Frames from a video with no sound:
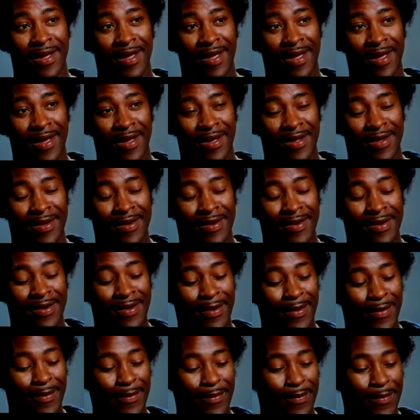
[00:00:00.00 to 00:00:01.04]
And
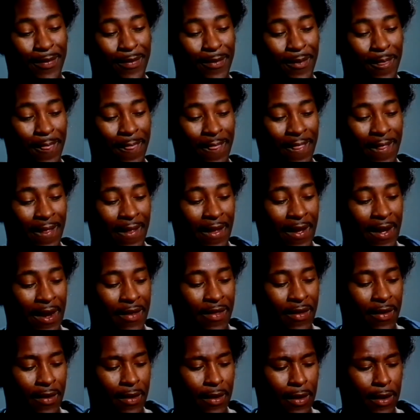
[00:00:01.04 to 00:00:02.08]

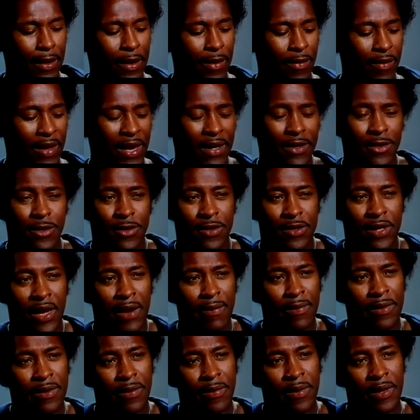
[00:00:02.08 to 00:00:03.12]
that just
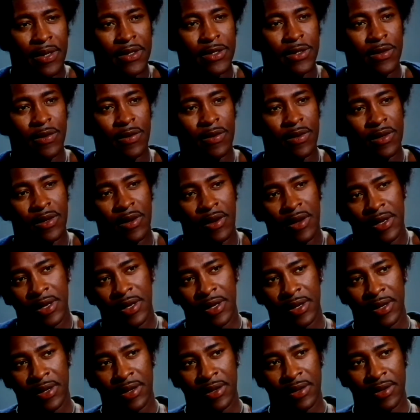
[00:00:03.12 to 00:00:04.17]
came to me as you were
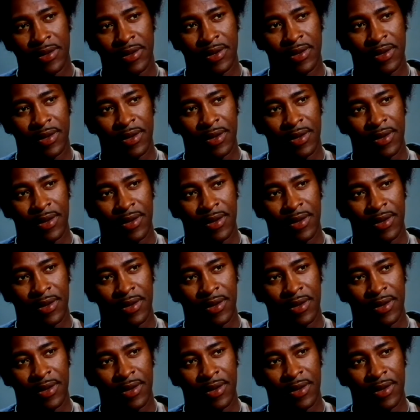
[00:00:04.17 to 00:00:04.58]
talking.